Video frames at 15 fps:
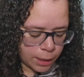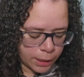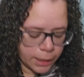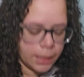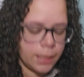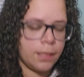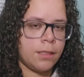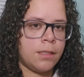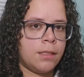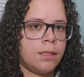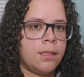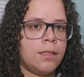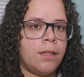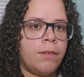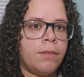I think
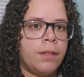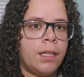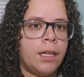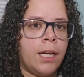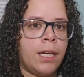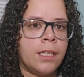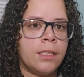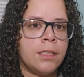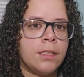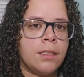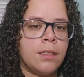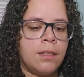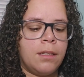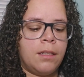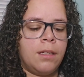Stephanie has
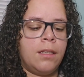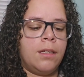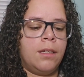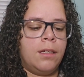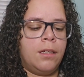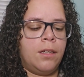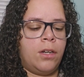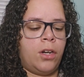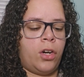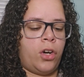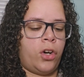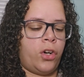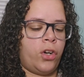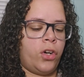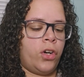
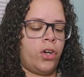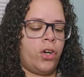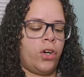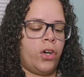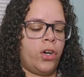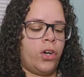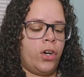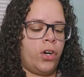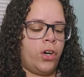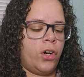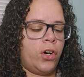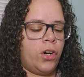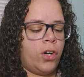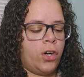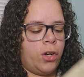her
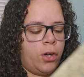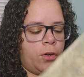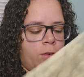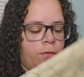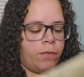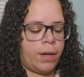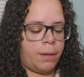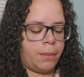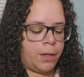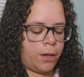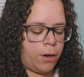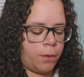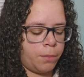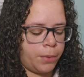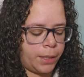fabric
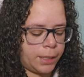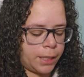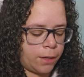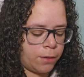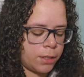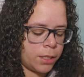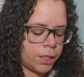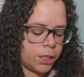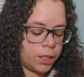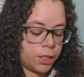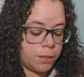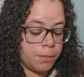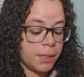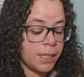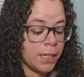all picked out because she
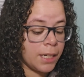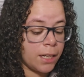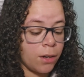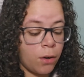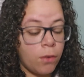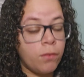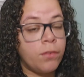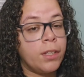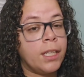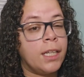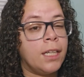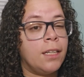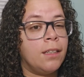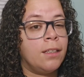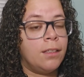should be getting it
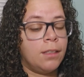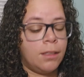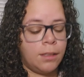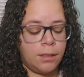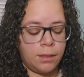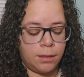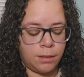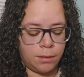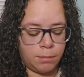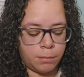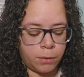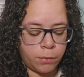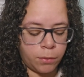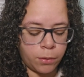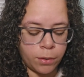hopefully
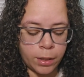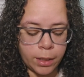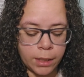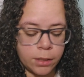before